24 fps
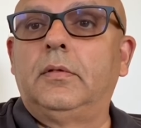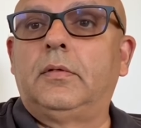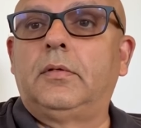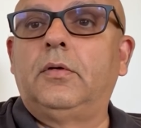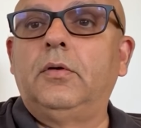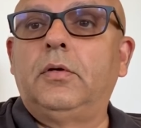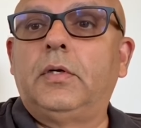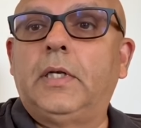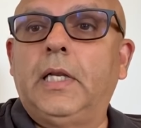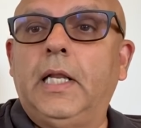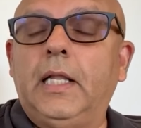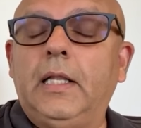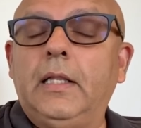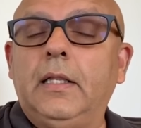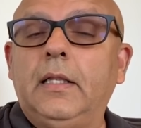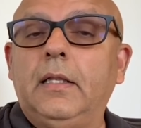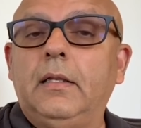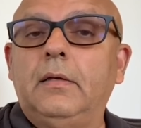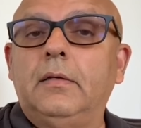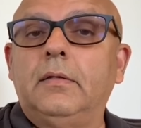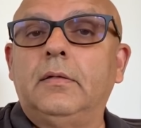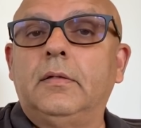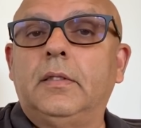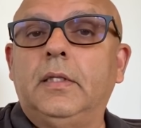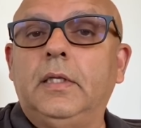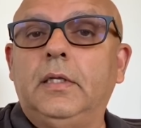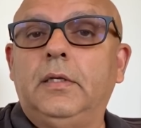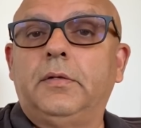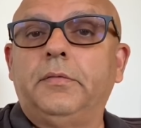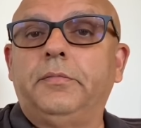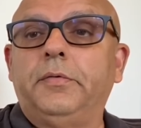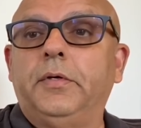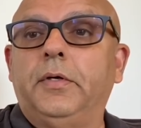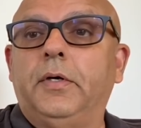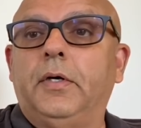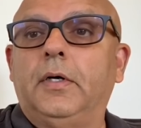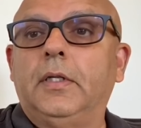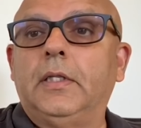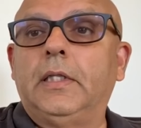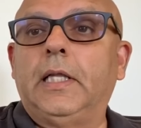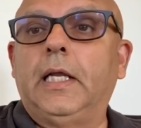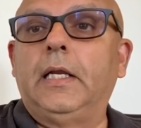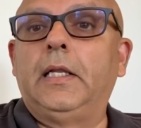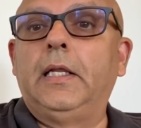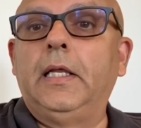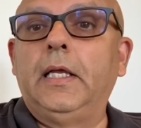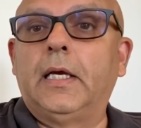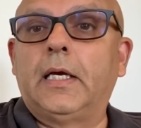to tell the interviewer
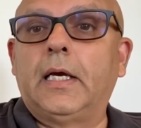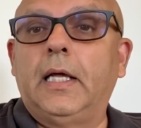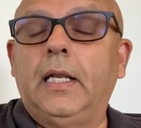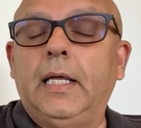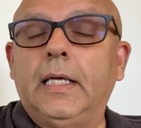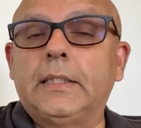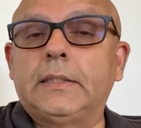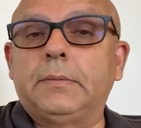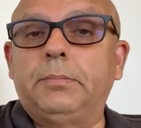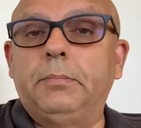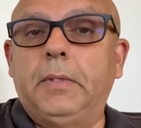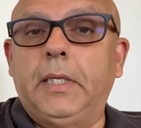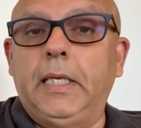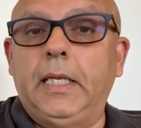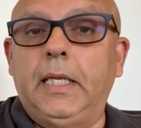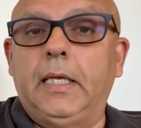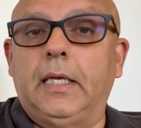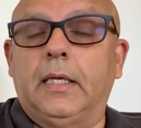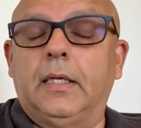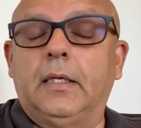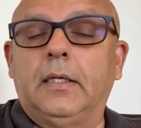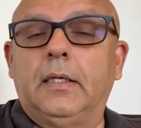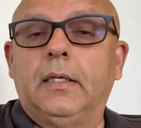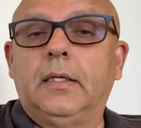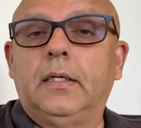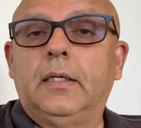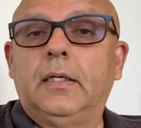that he collects money